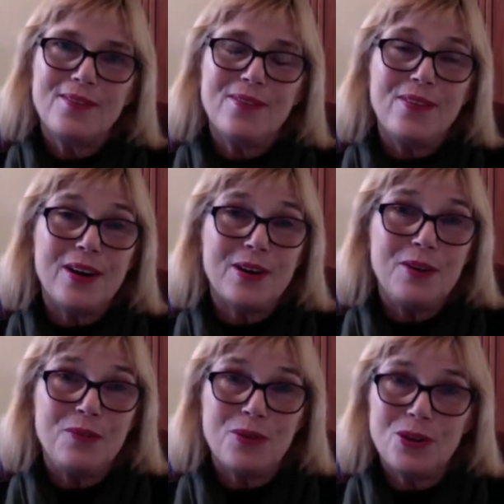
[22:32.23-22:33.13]
very
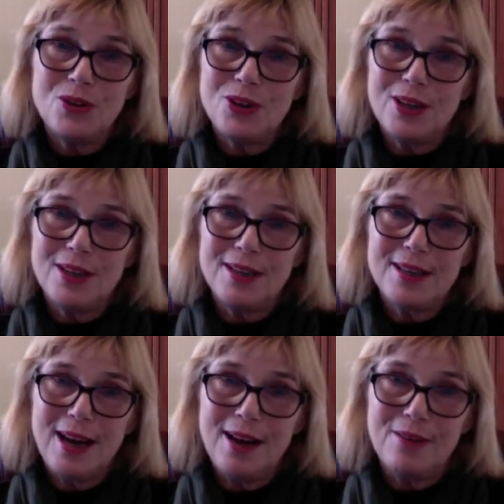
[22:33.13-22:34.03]
fortunate to
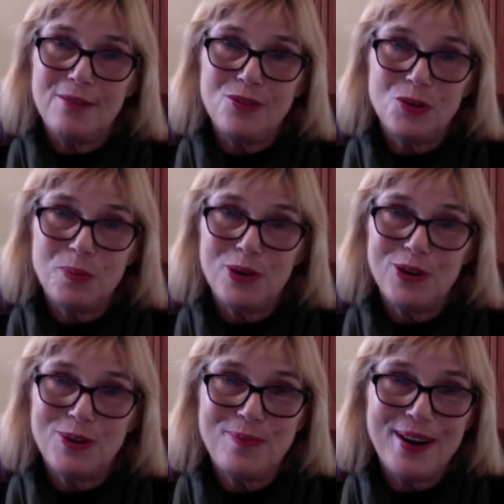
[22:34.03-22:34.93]
have
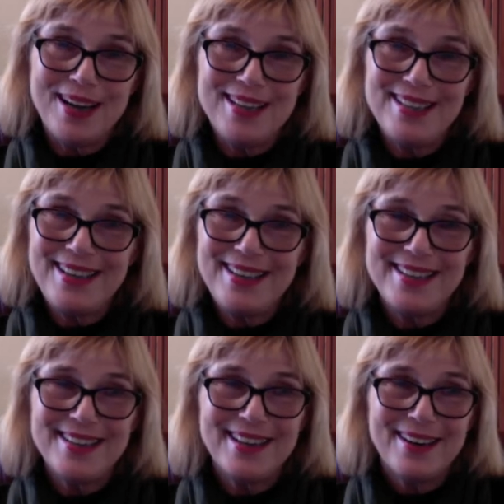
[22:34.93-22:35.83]
Jupiter in
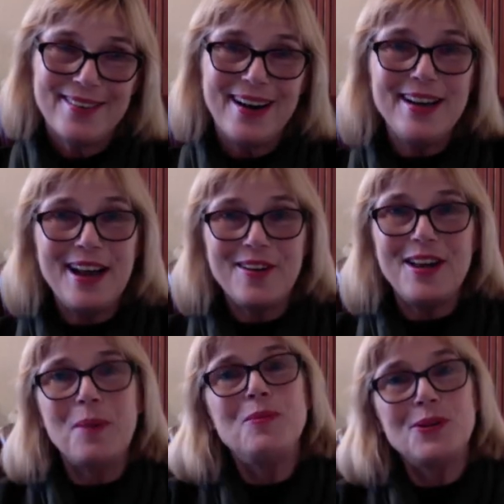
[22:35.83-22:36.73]
Pisces. Right now,
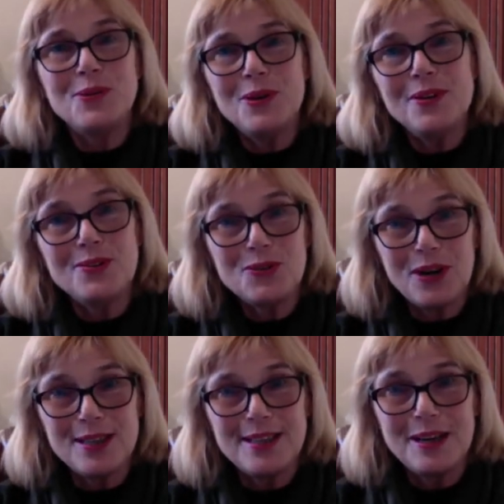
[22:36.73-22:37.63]
Neptune is
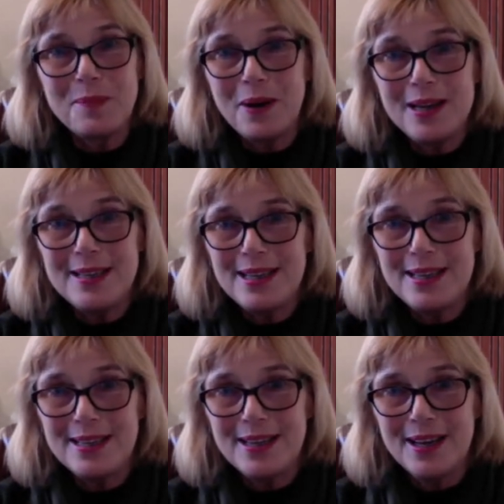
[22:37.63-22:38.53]
transiting
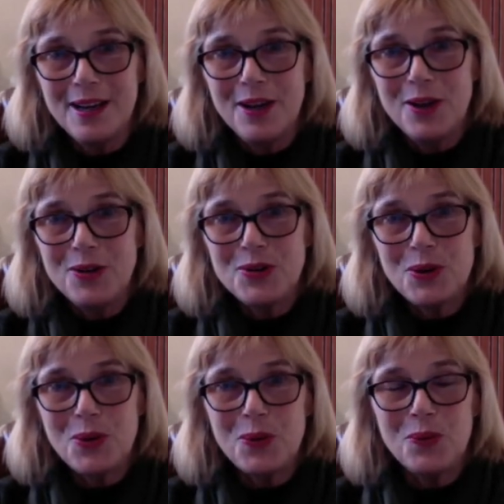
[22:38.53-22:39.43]
Pisces.
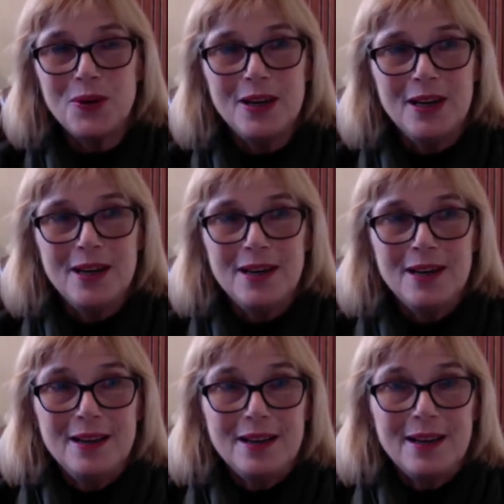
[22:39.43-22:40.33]
So
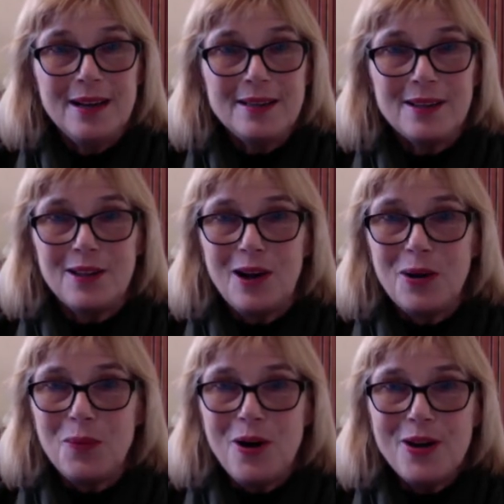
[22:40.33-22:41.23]
that's a lot
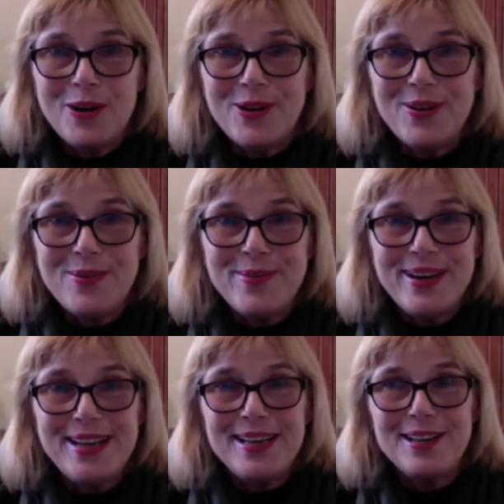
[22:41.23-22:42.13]
of water.
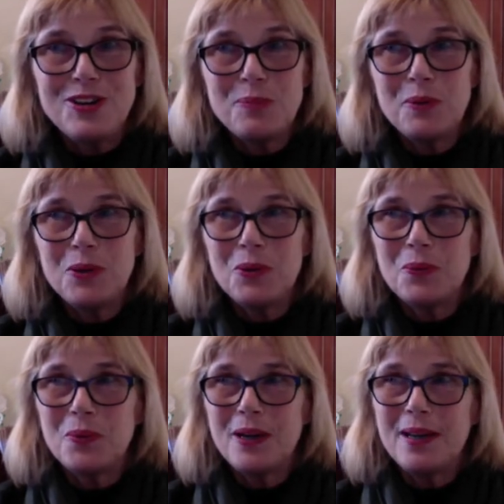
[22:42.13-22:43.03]
But Jupiter
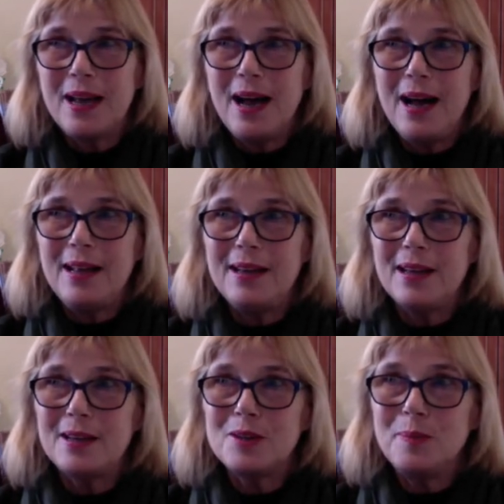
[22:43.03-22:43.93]
would add
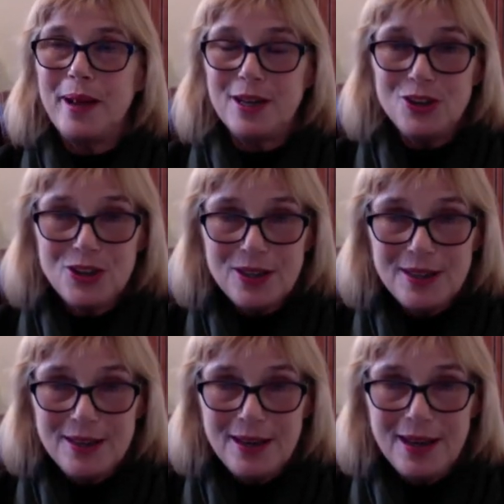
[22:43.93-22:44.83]

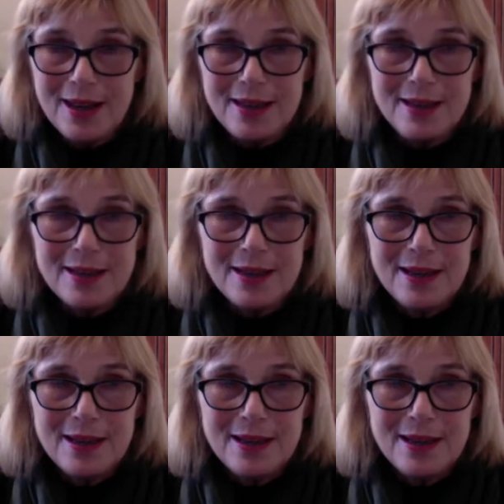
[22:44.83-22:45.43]
expansion and